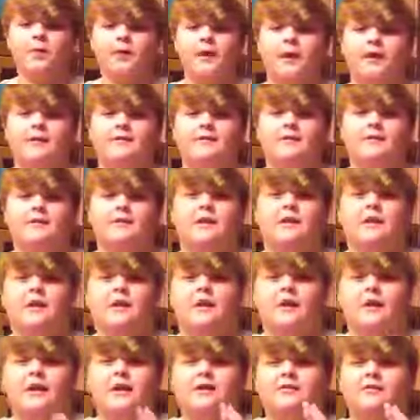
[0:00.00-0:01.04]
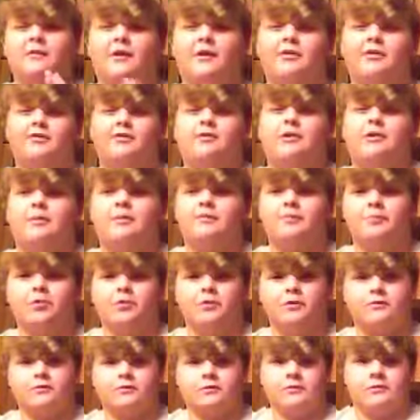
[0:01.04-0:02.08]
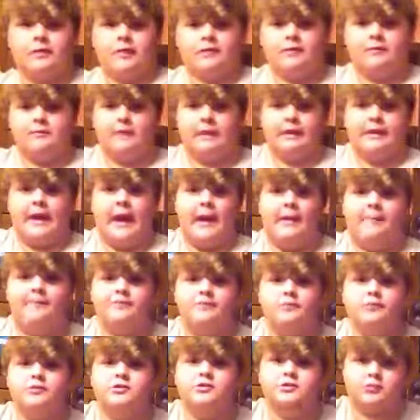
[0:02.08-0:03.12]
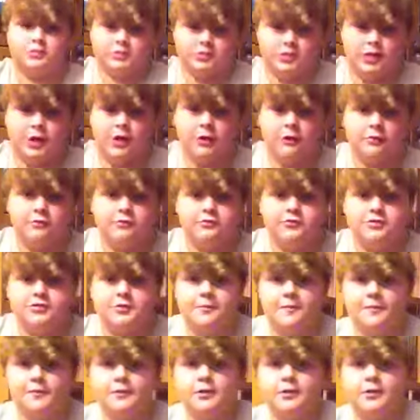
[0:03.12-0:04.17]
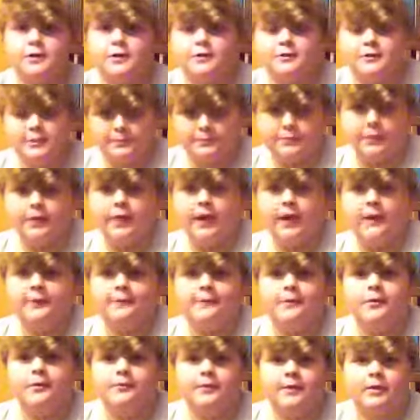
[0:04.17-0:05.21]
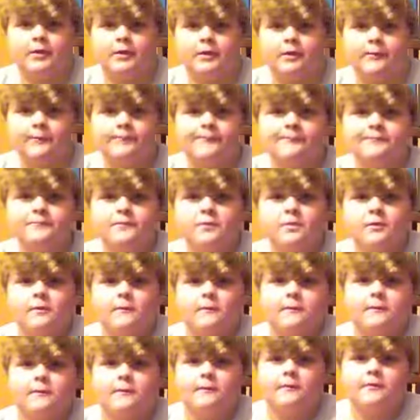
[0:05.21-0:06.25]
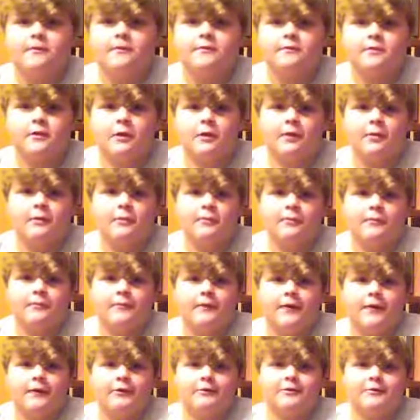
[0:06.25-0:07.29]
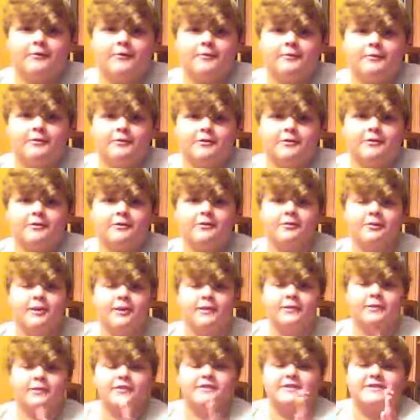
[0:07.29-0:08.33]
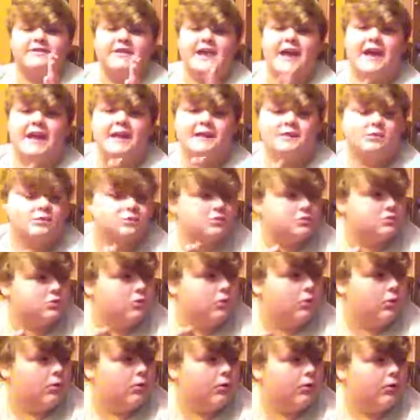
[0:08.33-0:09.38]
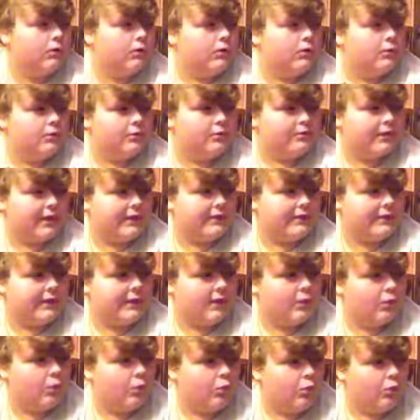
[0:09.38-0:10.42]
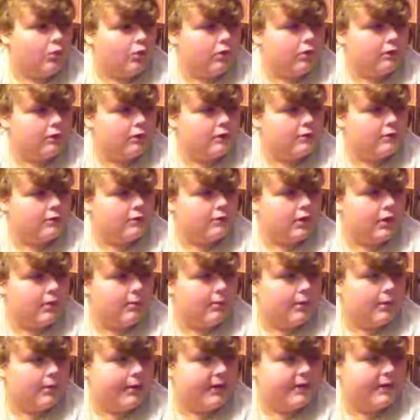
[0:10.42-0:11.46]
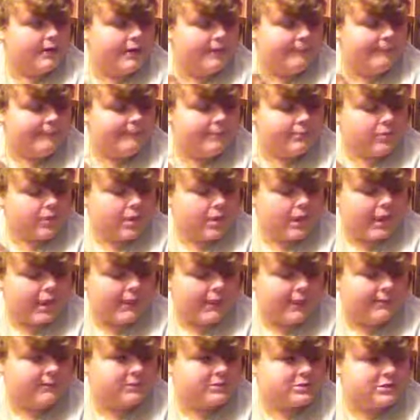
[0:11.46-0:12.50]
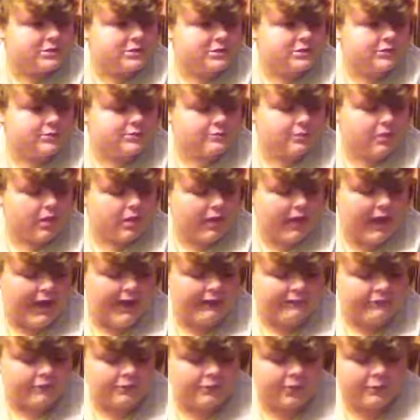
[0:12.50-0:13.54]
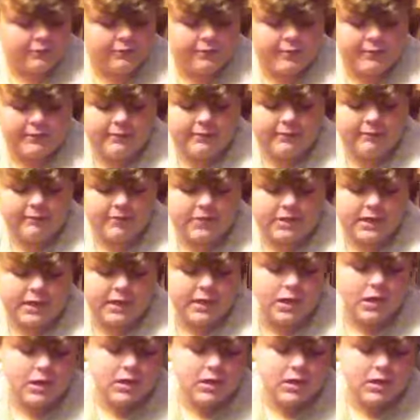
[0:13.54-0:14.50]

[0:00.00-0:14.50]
and then his mother said, said to my dad, which was the coach, said, yeah, that'll be good. So I remember like the day at school was like the award ceremony, and then I came up to you after one was about to have said,